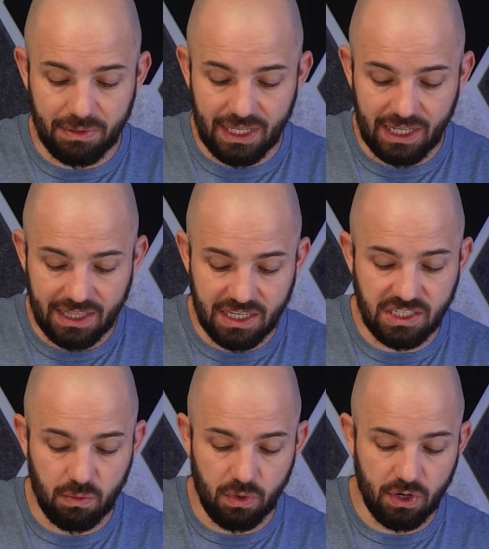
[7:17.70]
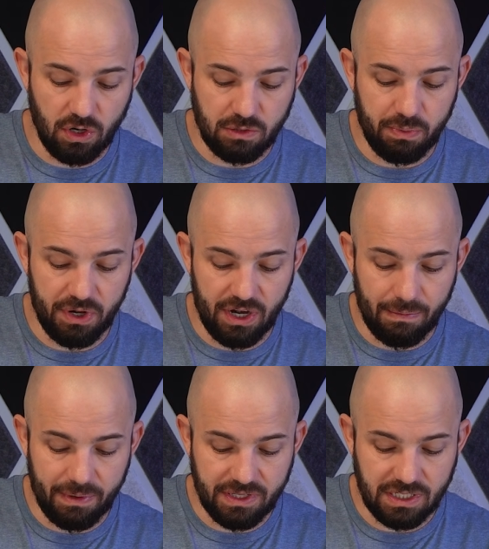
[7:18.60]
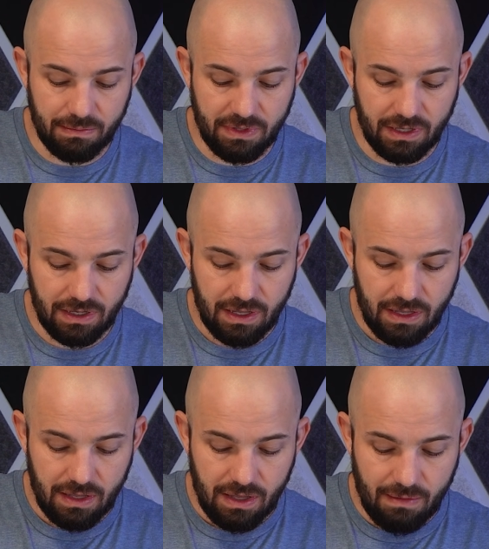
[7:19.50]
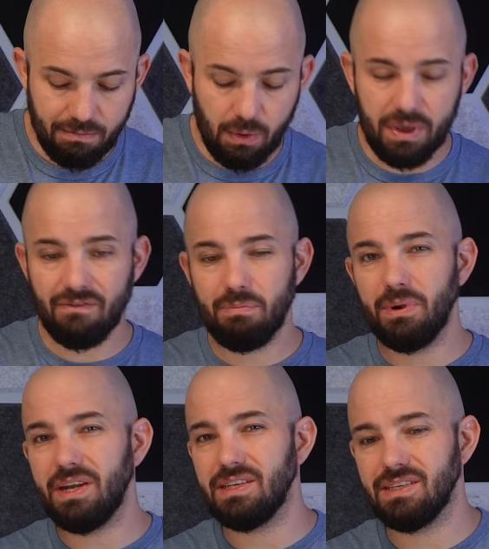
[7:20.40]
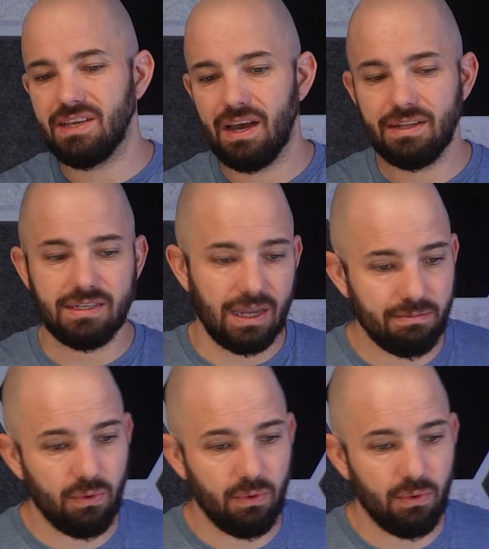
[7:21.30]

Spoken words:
blade like this, it wouldn't hurt to put it up on something, but we have a pretty decent contact